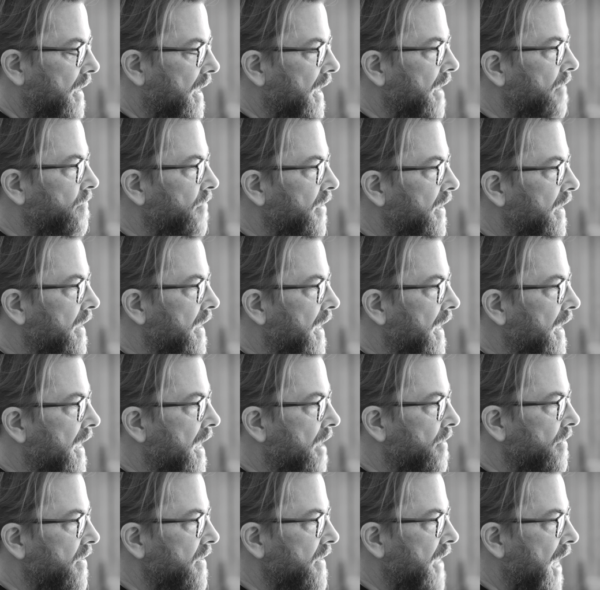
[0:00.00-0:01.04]
I really like
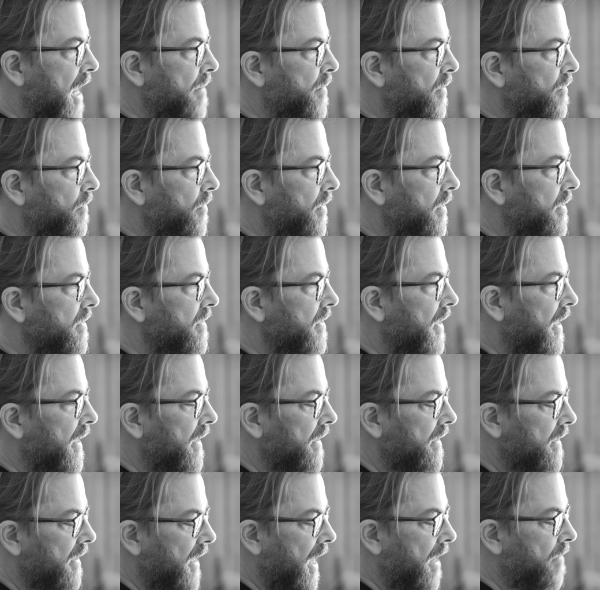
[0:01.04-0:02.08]
how this camera works.
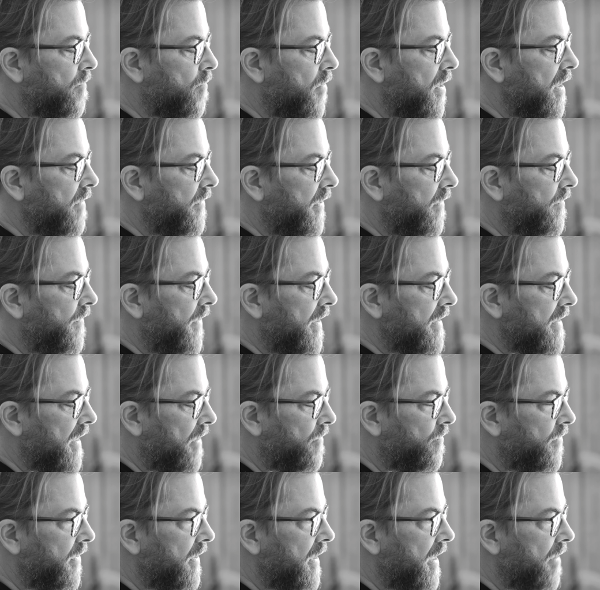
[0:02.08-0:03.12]
And, and one of the things
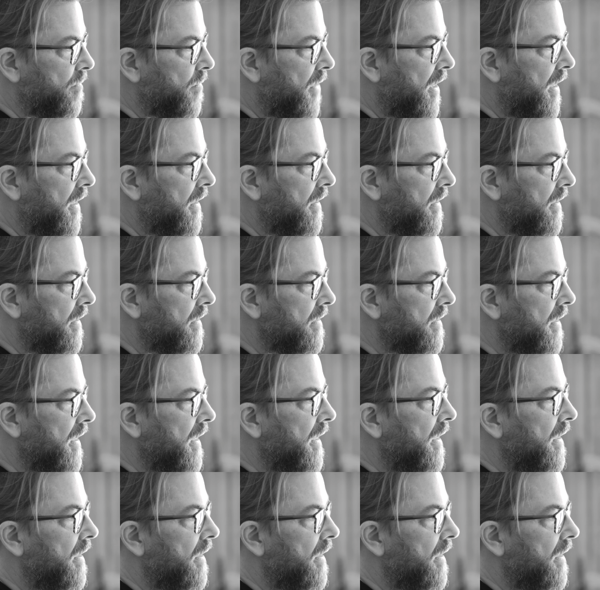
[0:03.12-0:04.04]
I really admire in this